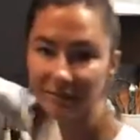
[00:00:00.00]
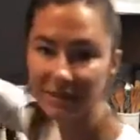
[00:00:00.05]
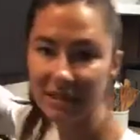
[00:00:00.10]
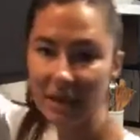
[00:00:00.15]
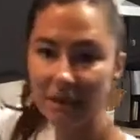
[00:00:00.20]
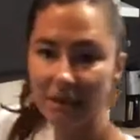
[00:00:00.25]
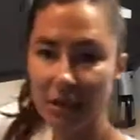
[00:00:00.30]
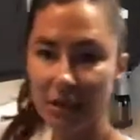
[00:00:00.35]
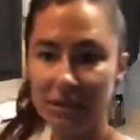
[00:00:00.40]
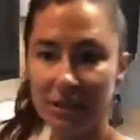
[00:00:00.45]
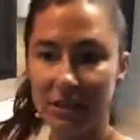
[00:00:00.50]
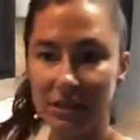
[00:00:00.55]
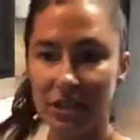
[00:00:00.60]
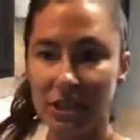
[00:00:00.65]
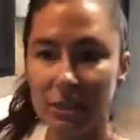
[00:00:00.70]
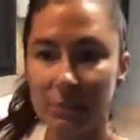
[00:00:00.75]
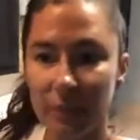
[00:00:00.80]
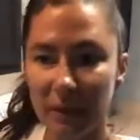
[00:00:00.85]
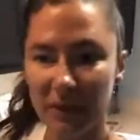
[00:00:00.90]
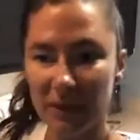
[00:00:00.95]
save on
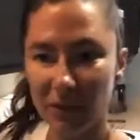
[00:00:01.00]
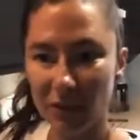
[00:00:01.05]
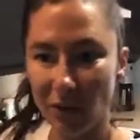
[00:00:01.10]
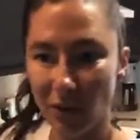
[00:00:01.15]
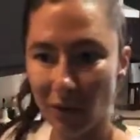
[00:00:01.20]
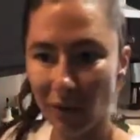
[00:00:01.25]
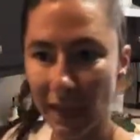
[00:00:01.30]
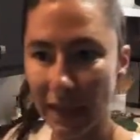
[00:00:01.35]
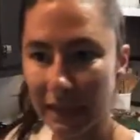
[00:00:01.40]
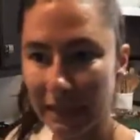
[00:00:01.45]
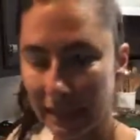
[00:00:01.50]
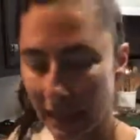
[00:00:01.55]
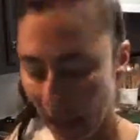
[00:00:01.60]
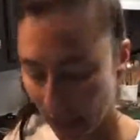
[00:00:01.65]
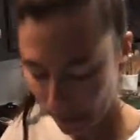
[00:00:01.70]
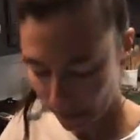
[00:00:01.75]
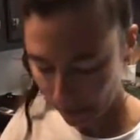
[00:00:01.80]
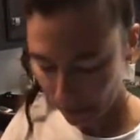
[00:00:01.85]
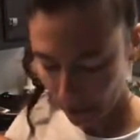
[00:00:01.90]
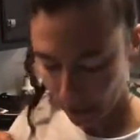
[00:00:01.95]
dishes, but if you don't like
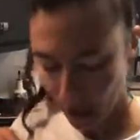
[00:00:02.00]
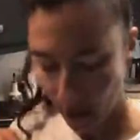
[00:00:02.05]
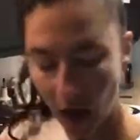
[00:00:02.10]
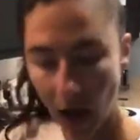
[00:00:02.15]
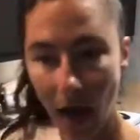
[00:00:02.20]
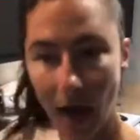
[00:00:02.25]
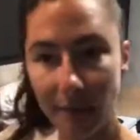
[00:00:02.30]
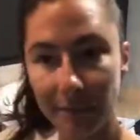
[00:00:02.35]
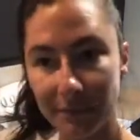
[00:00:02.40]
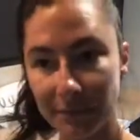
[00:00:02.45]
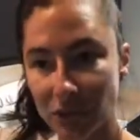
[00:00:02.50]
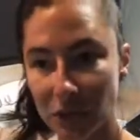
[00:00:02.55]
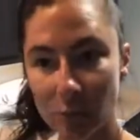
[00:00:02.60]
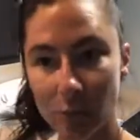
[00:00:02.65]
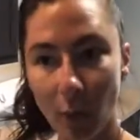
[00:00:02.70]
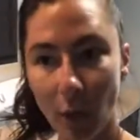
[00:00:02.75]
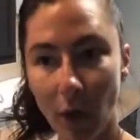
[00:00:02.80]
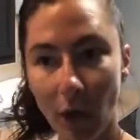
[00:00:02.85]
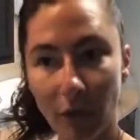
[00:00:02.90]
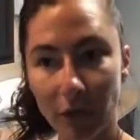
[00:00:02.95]
that, just
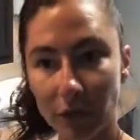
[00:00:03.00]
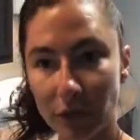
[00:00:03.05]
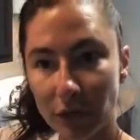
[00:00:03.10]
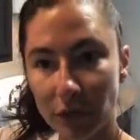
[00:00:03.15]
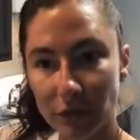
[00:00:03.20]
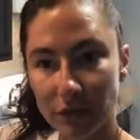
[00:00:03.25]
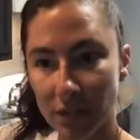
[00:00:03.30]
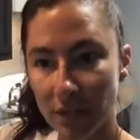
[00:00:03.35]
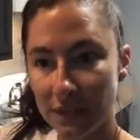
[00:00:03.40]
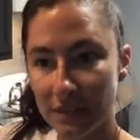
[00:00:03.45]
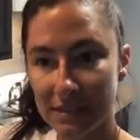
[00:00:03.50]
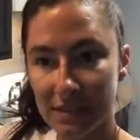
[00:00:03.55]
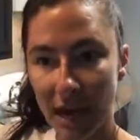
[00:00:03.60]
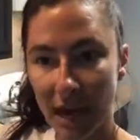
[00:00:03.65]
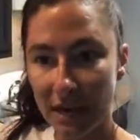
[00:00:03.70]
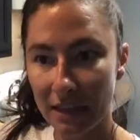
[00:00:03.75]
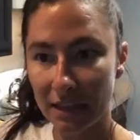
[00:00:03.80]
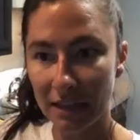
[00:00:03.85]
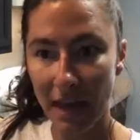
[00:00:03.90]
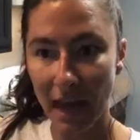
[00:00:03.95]
boil the noodles on the
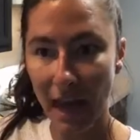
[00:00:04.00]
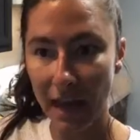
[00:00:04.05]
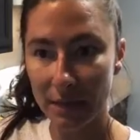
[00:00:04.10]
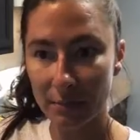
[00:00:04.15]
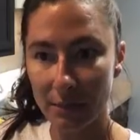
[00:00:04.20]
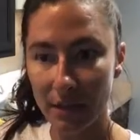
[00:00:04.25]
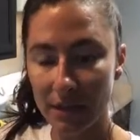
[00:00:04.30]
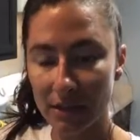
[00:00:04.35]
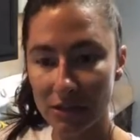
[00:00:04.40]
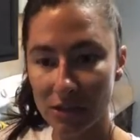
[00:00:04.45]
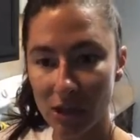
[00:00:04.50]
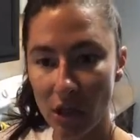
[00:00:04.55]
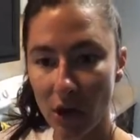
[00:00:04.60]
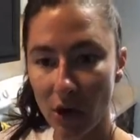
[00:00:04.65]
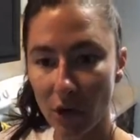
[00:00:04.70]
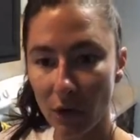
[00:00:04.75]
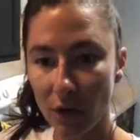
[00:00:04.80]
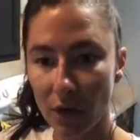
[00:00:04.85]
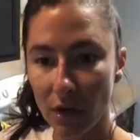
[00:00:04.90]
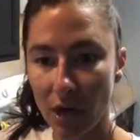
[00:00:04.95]
side and then add them in.
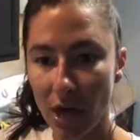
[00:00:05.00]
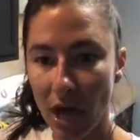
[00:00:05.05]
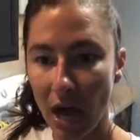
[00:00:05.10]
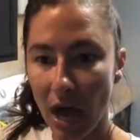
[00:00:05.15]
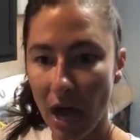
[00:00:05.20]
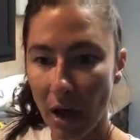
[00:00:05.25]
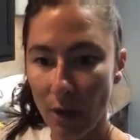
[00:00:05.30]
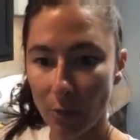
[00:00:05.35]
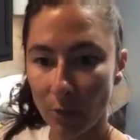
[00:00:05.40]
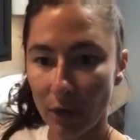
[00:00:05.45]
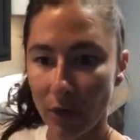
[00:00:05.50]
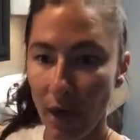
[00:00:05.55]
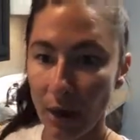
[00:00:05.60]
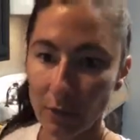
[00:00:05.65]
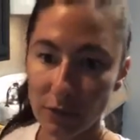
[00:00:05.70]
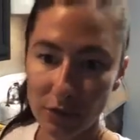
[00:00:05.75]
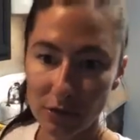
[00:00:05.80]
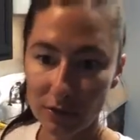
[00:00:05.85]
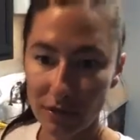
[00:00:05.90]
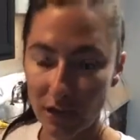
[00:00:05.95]
So what I
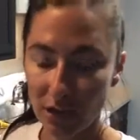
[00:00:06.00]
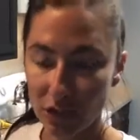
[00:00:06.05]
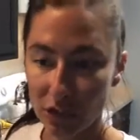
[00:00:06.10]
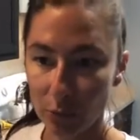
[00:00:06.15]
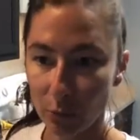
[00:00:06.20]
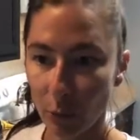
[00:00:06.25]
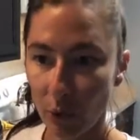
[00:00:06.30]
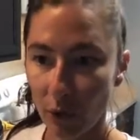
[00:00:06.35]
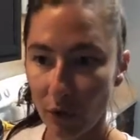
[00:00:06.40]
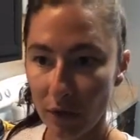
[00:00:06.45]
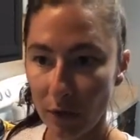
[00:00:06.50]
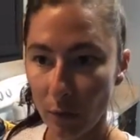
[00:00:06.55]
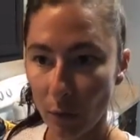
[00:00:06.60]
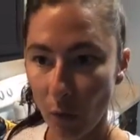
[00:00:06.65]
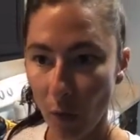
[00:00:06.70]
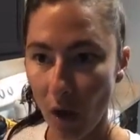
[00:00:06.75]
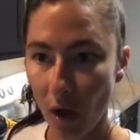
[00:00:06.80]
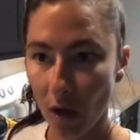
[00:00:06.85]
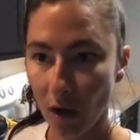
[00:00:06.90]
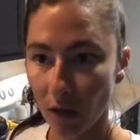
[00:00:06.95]
would do is actually boil them
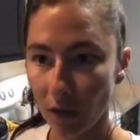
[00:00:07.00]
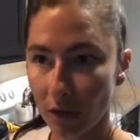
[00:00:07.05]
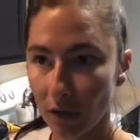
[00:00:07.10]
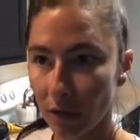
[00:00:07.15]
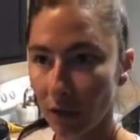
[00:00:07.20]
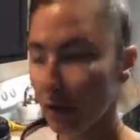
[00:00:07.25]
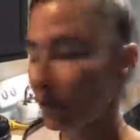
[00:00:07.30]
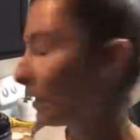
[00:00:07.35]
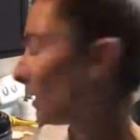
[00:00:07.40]
while,